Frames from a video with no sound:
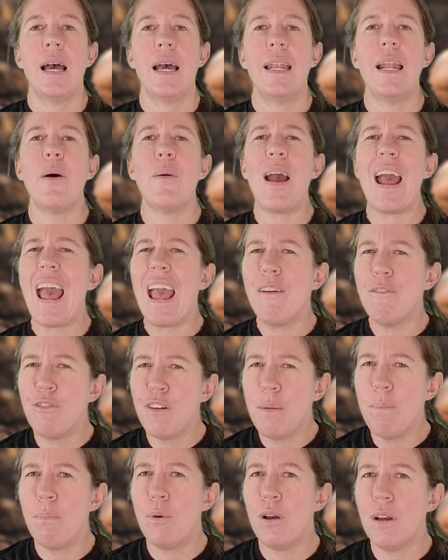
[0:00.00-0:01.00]
Now,
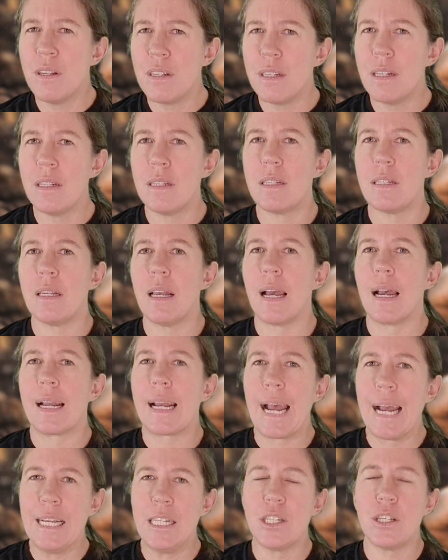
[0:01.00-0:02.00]
every person's
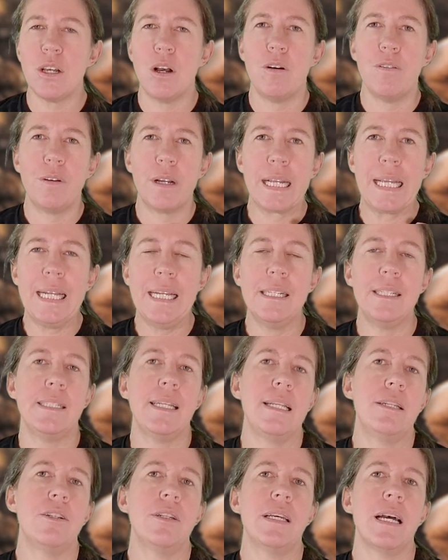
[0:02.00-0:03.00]
case of Achilles
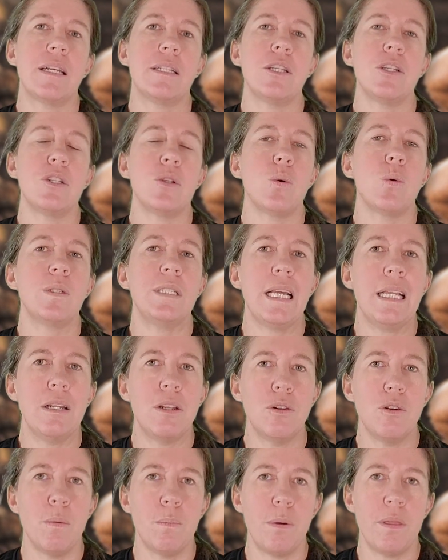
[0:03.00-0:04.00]
tendonitis or
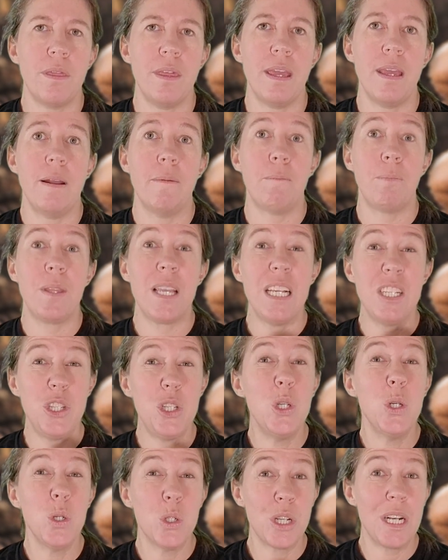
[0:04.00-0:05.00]
tendinopathy is
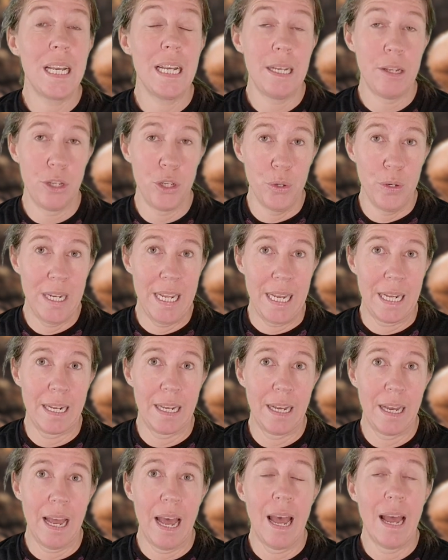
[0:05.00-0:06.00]
usually
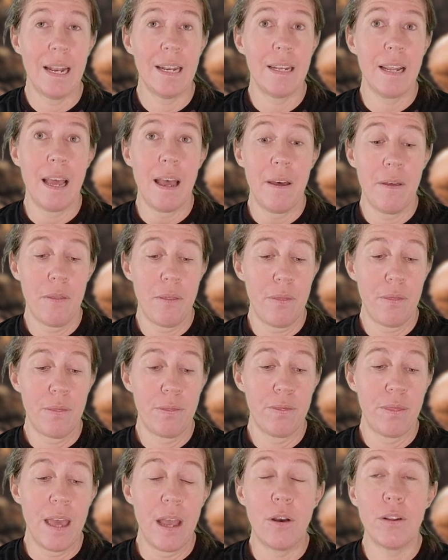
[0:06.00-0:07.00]
unique, and
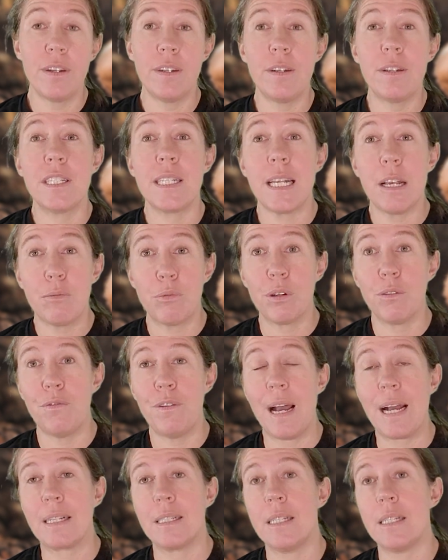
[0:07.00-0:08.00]
there are several
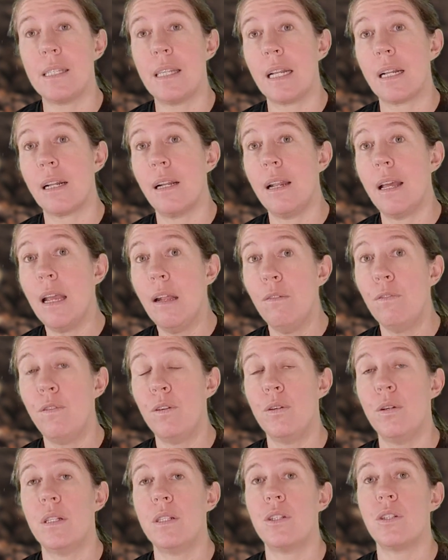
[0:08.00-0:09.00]
factors that can
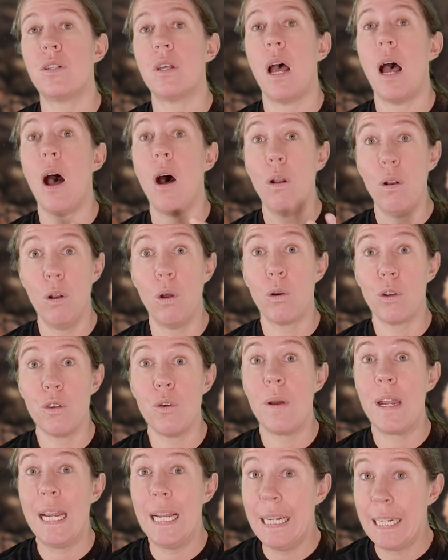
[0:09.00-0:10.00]
influence how long
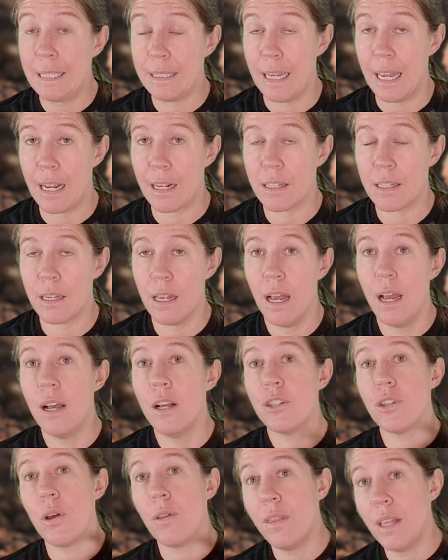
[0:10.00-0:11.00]
your healing takes.
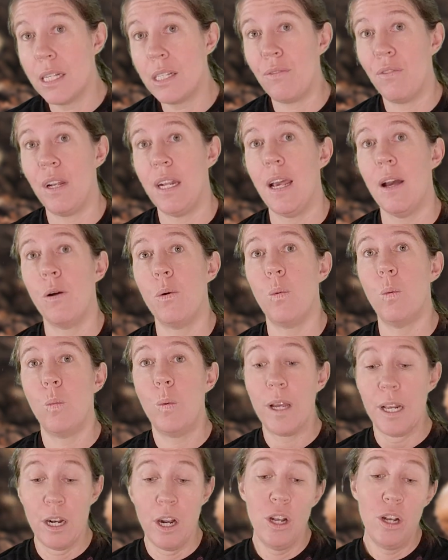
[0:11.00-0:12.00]
So in this video, we're
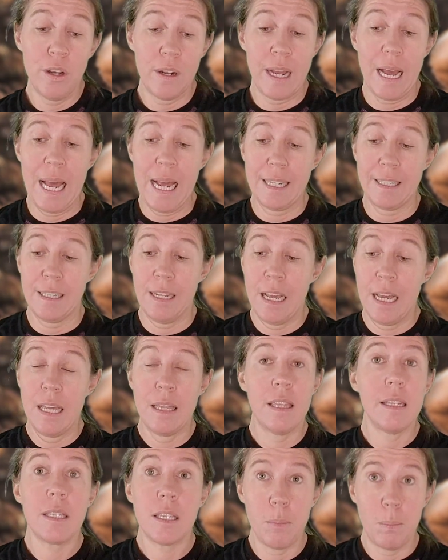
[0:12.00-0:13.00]
going to look at
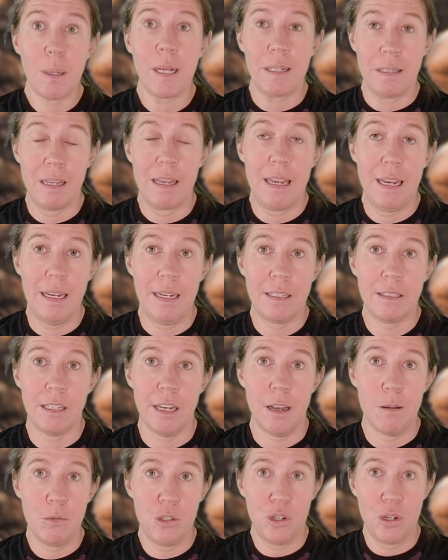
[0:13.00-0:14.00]
the typical healing
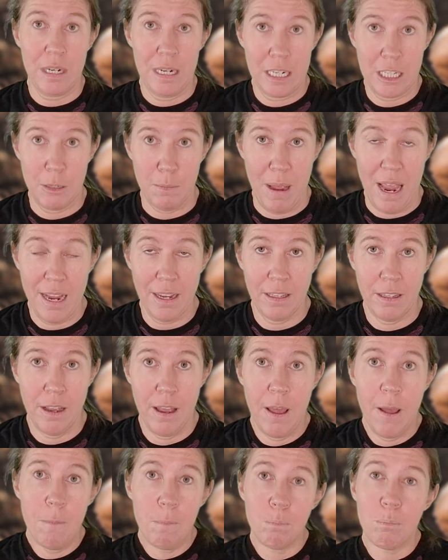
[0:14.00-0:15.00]
times you can expect,
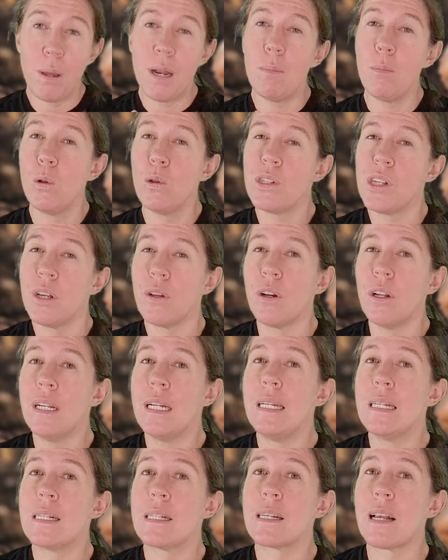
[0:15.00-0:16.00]
but I'm also going
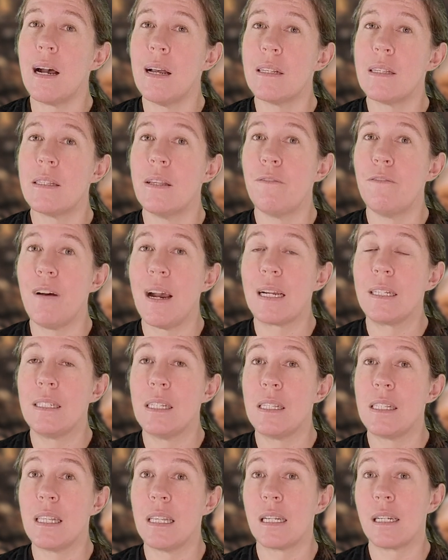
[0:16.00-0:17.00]
to discuss the
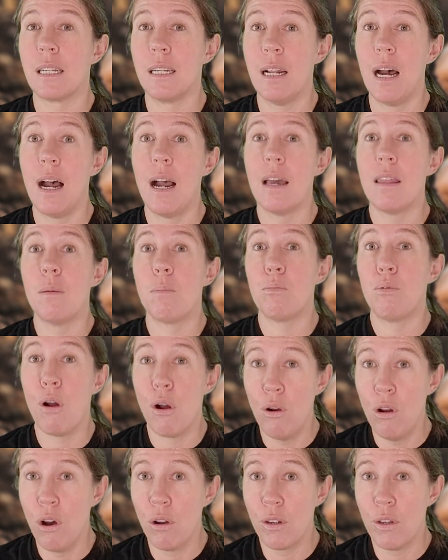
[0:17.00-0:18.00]
factors that can either
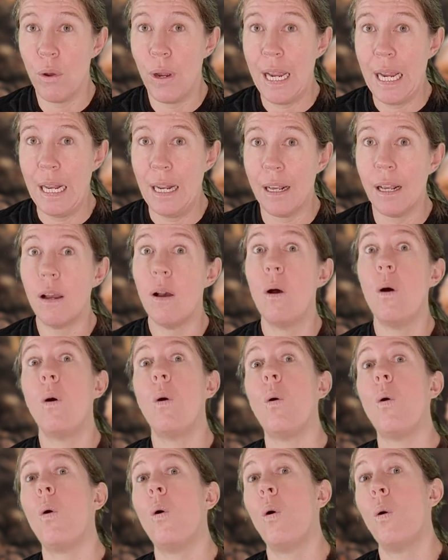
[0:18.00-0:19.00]
prolong your healing
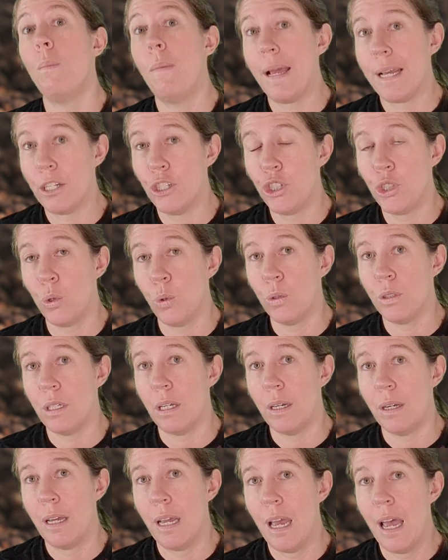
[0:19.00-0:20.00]
or make it
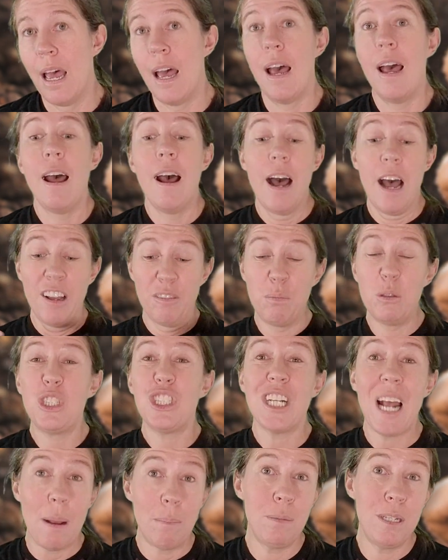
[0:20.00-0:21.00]
shorter. I've put
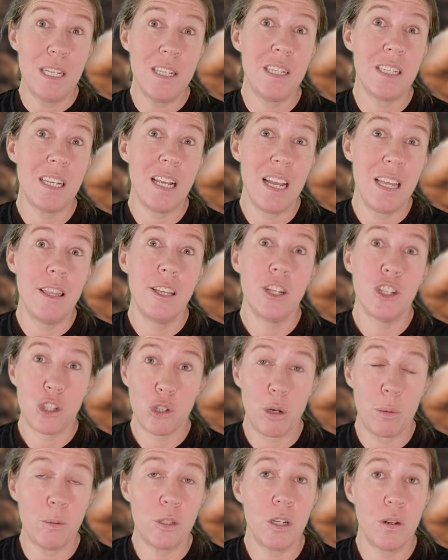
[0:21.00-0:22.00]
chapters in the
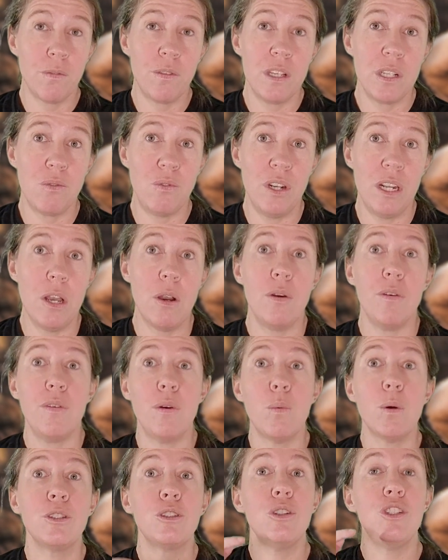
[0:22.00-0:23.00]
description of this video if you
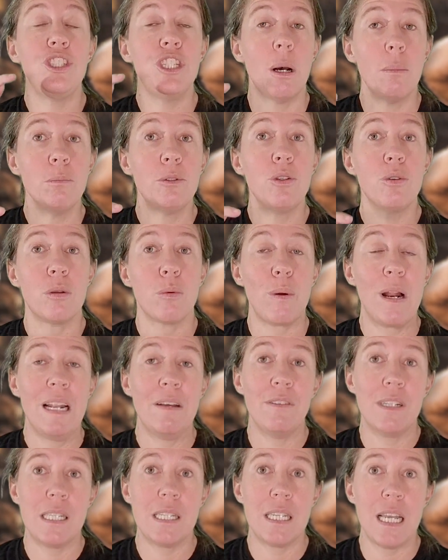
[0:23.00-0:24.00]
want to jump to the
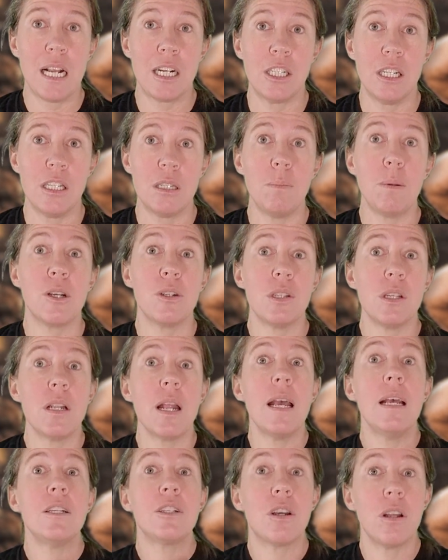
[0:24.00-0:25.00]
relevant sections, because it
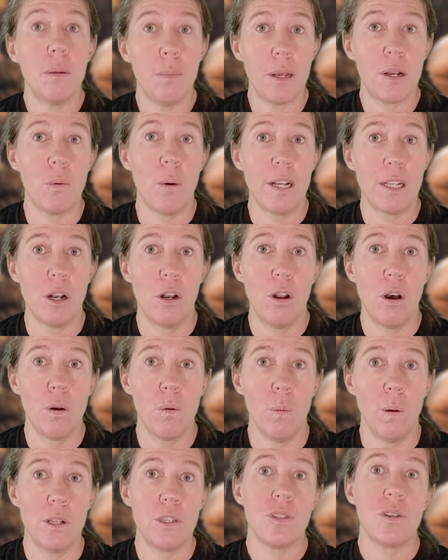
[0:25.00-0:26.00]
is going to be quite a long
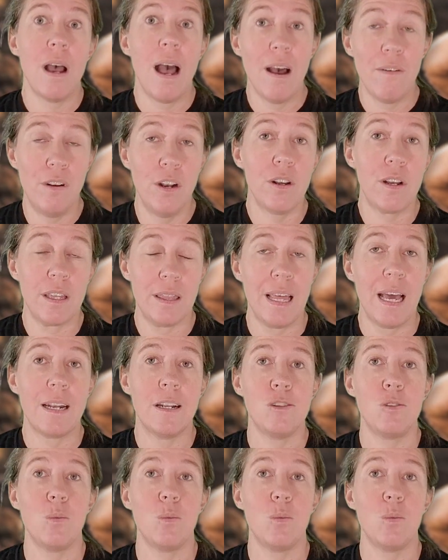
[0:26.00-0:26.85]
one, so have a look at that as